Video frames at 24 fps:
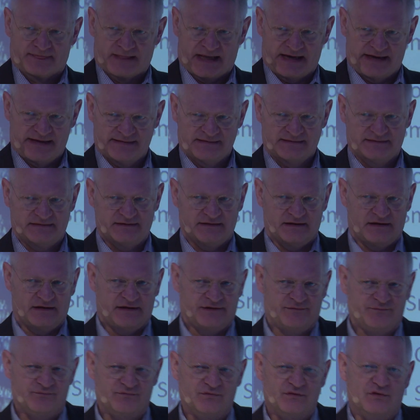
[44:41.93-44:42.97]
And
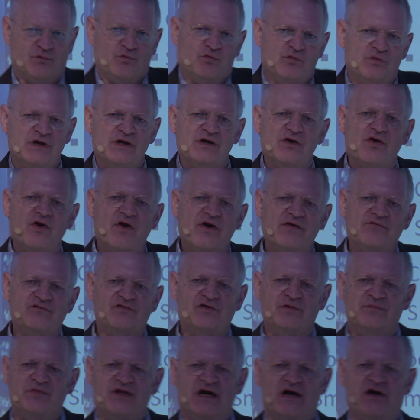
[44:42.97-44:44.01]
we learn
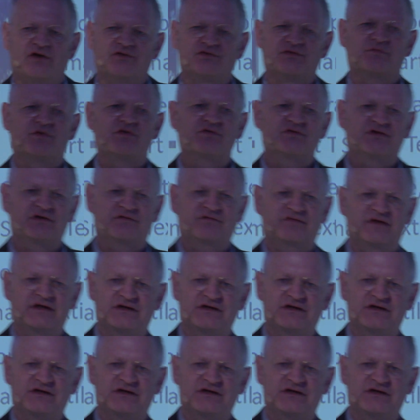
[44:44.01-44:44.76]
from the automotive